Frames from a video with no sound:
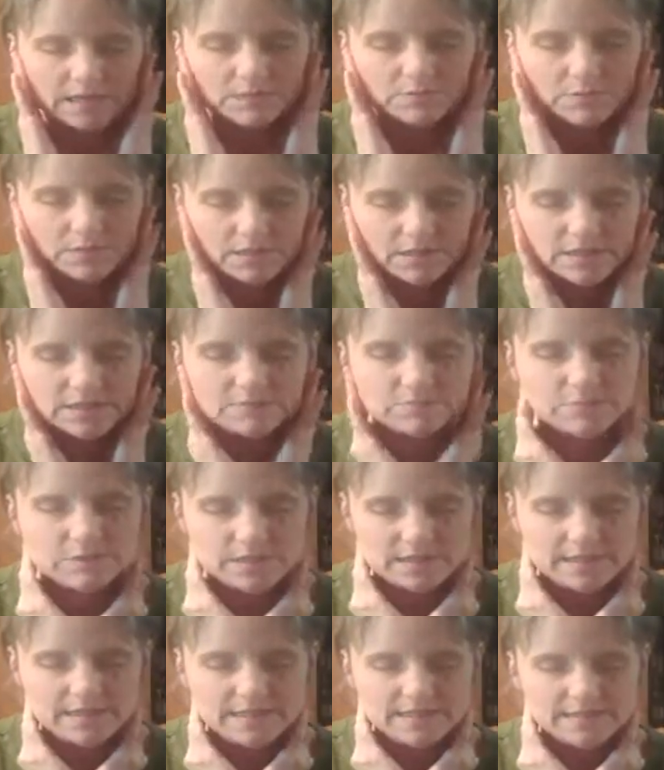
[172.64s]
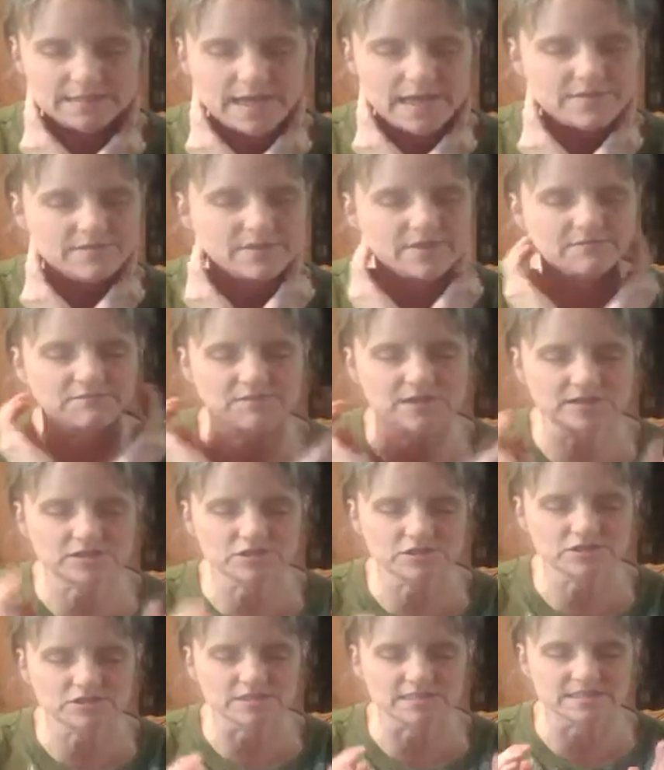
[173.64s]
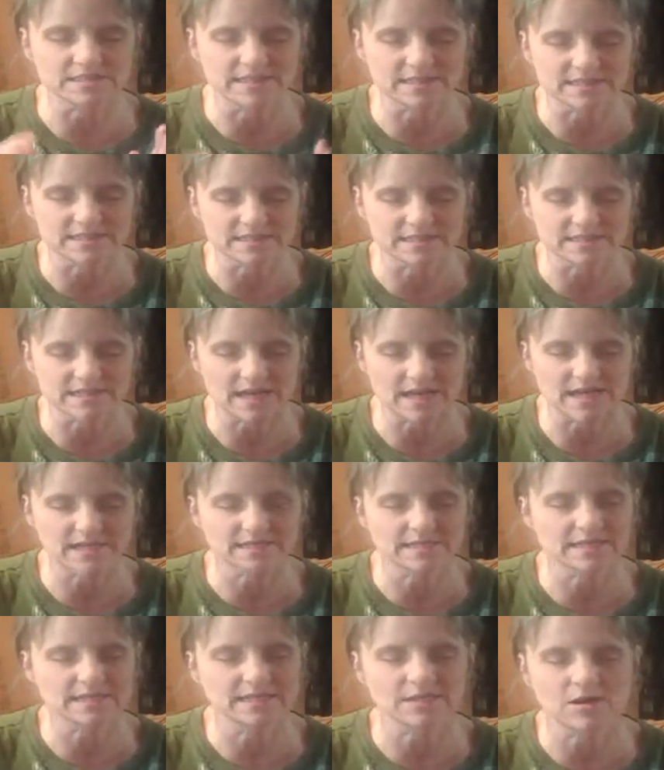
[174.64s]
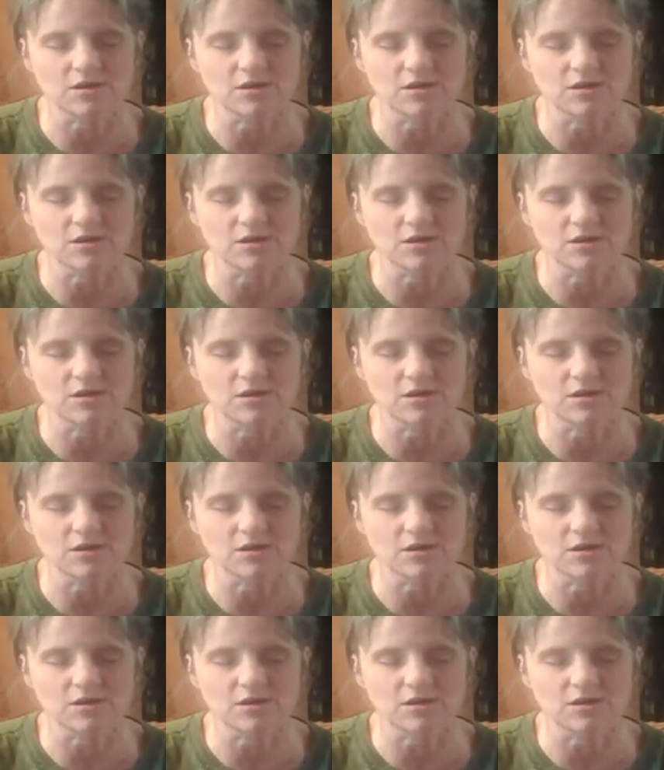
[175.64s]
please, please. And the Infectious Disease Society